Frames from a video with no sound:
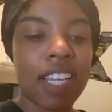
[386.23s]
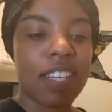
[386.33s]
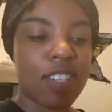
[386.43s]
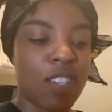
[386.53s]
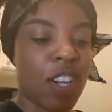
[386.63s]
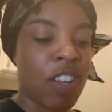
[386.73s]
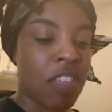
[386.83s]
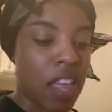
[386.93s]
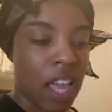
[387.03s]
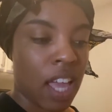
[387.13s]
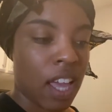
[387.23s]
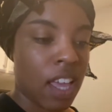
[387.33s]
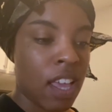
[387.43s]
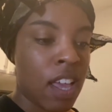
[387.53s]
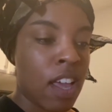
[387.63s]
dessert thing
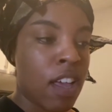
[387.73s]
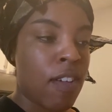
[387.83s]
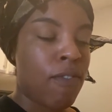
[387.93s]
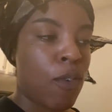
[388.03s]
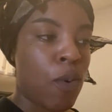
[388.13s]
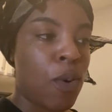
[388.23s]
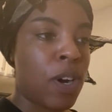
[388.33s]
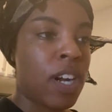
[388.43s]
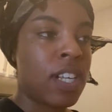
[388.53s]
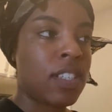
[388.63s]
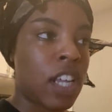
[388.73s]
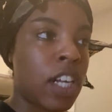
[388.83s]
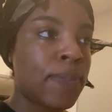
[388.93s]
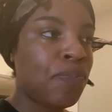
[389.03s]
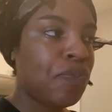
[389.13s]
for
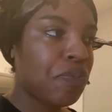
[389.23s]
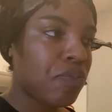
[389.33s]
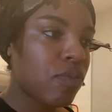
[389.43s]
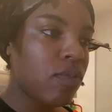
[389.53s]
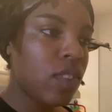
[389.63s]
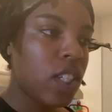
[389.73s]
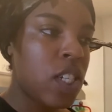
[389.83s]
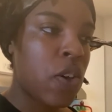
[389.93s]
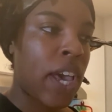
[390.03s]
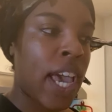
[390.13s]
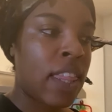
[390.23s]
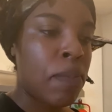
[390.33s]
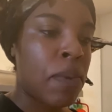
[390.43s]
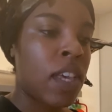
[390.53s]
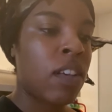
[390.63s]
dinner. So I end the
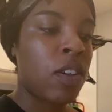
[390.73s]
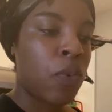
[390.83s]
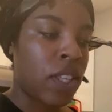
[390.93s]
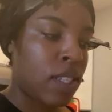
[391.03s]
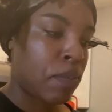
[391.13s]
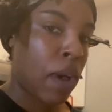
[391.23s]
meal with some